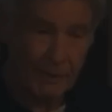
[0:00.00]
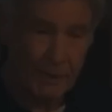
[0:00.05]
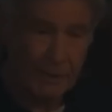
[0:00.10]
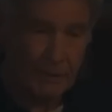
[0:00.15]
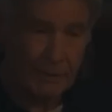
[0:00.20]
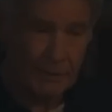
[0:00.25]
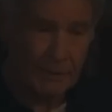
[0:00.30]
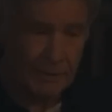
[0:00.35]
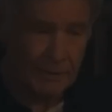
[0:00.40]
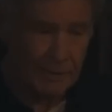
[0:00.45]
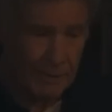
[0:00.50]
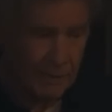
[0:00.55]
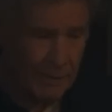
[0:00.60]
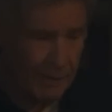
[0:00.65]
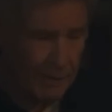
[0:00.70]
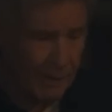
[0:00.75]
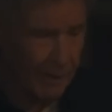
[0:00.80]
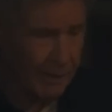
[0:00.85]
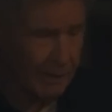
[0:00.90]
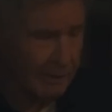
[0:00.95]
Are you
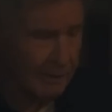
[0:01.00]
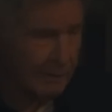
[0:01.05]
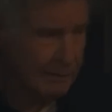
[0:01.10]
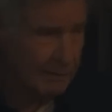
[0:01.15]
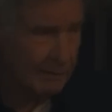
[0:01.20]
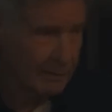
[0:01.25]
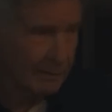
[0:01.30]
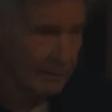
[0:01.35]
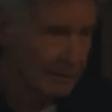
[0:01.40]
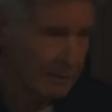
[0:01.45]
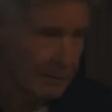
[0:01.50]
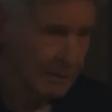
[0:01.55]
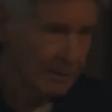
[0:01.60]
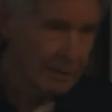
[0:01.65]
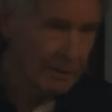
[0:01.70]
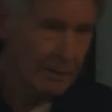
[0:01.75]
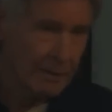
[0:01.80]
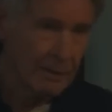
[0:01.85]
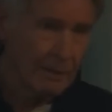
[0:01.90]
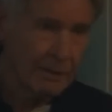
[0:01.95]
excited for
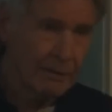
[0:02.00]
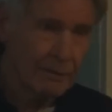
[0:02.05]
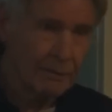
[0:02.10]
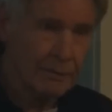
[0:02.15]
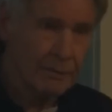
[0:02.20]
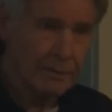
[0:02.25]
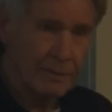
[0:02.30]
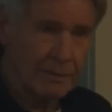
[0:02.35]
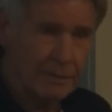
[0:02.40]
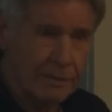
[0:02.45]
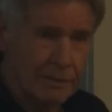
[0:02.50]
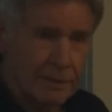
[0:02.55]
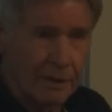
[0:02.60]
1923 Season 2?